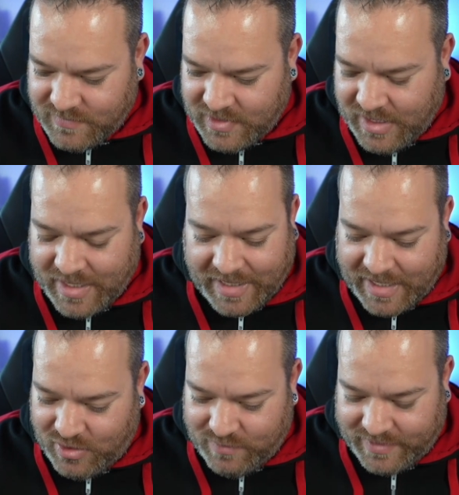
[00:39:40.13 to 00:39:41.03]

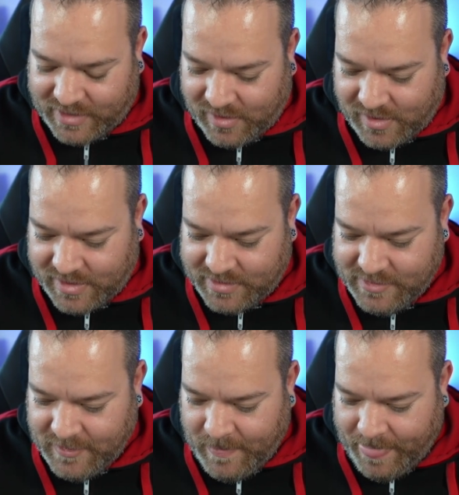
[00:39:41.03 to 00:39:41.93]
Again, a lovely guy.
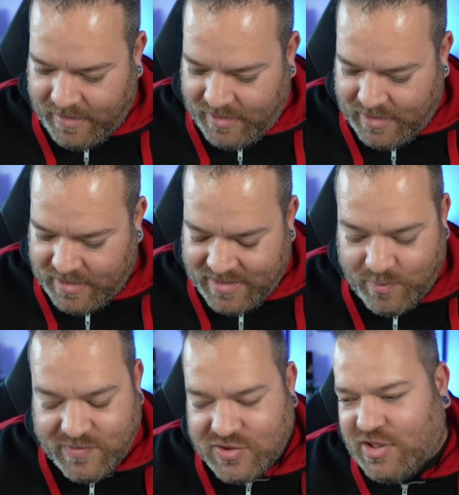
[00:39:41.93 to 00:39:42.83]
And
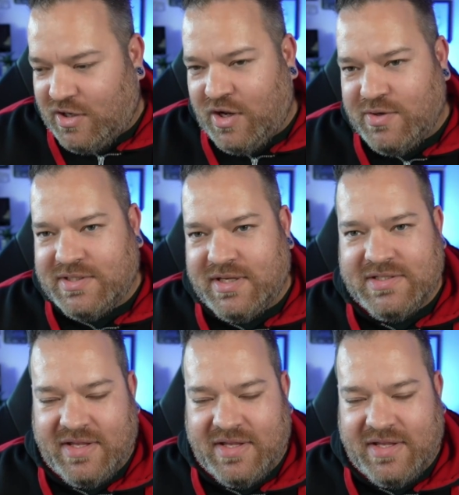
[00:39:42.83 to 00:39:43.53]
then we've just got loads of,